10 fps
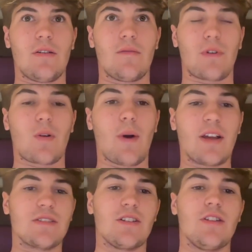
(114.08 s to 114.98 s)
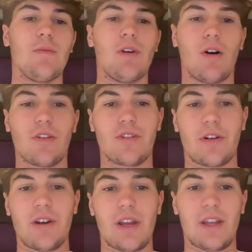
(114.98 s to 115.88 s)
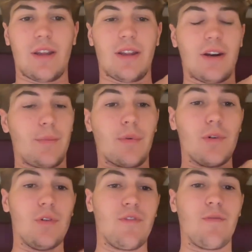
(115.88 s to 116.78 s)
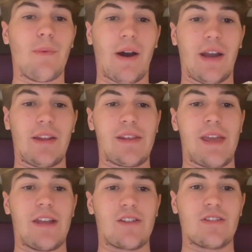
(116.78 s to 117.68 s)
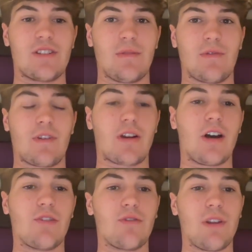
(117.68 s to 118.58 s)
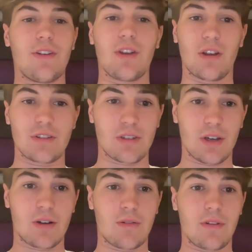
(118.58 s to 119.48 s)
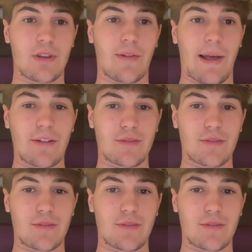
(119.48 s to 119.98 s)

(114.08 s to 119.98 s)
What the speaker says: requested to be altered and then approved by the agency within the country that does so and allows